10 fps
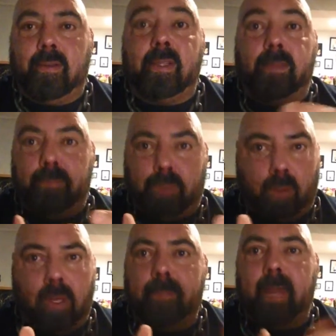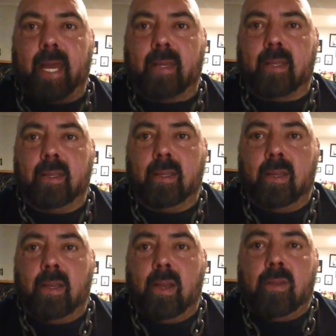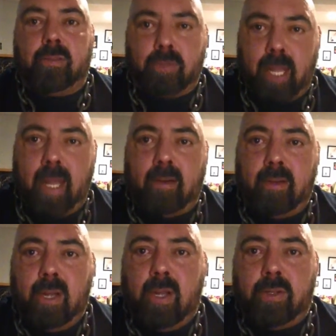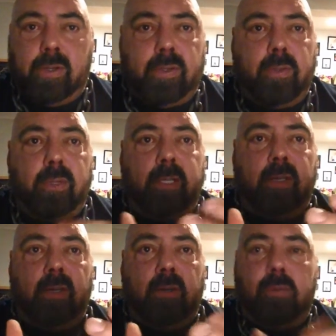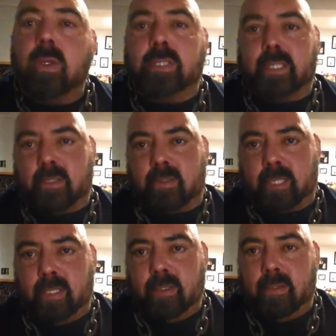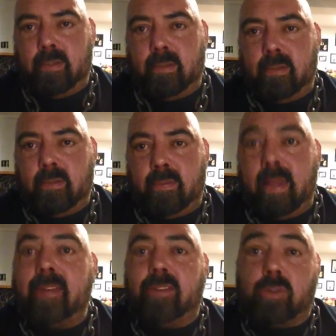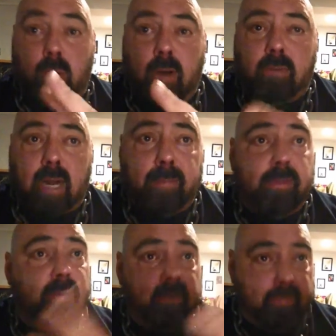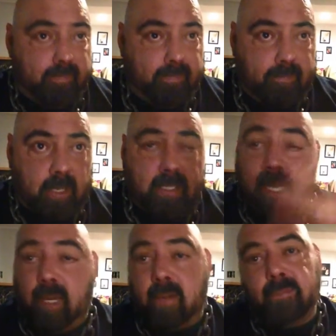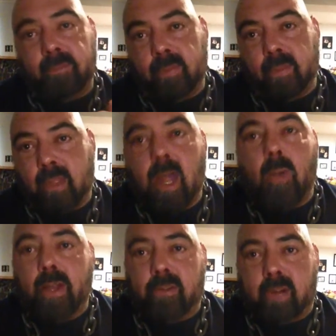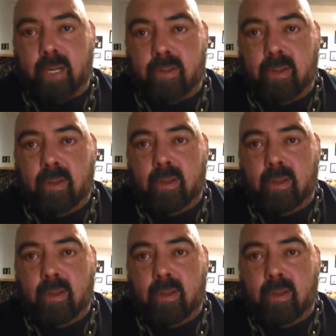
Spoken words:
You pull it back. So now you're doing 4 sets of 3. That's 12 reps right there. Low end range.